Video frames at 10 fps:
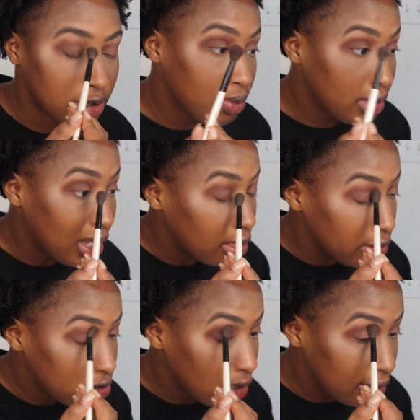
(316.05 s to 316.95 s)
Everyone that
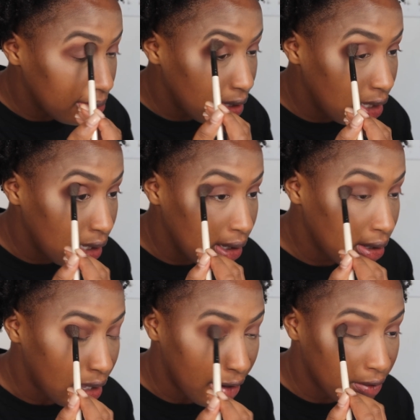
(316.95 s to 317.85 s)
looks like me,
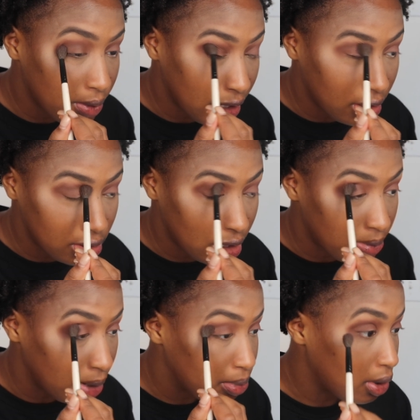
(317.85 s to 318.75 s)
everyone that looks like
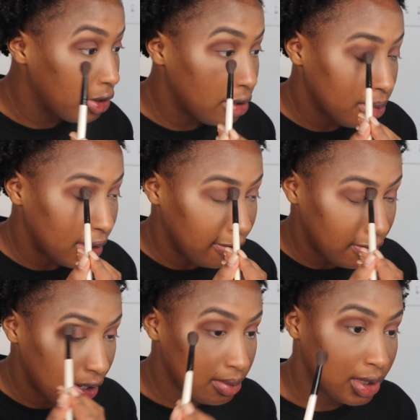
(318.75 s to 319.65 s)
my brother, my
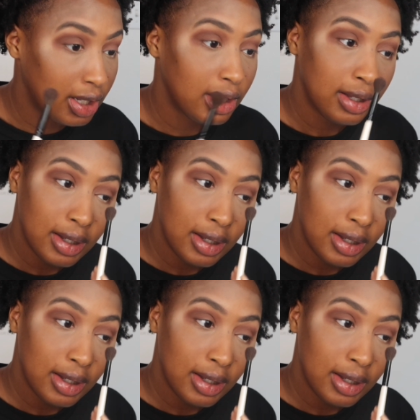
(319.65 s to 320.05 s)
family,